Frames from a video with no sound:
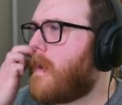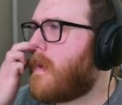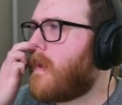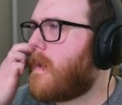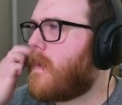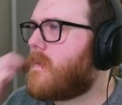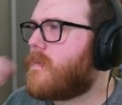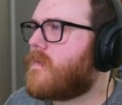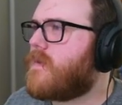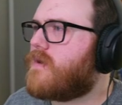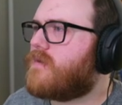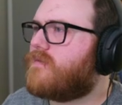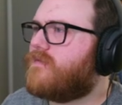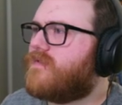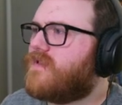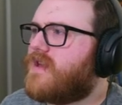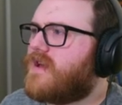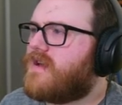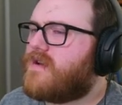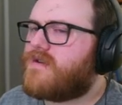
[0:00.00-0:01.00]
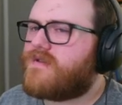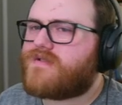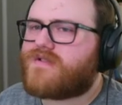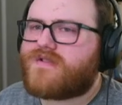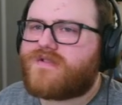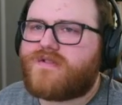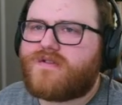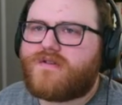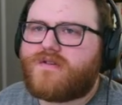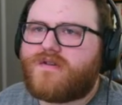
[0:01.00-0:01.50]
Road
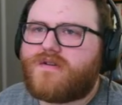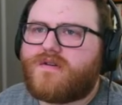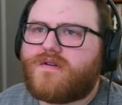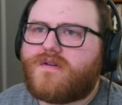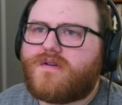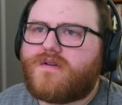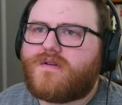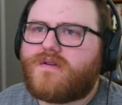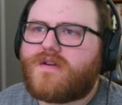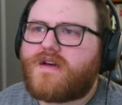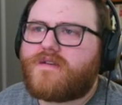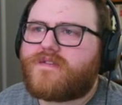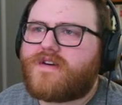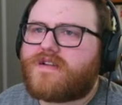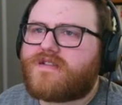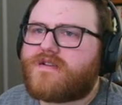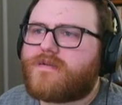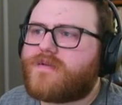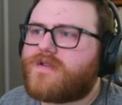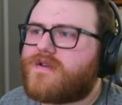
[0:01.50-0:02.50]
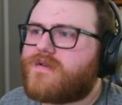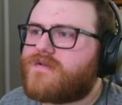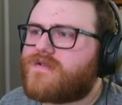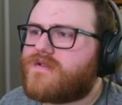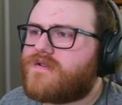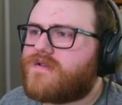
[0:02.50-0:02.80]
flares? Yeah, I've got some of those.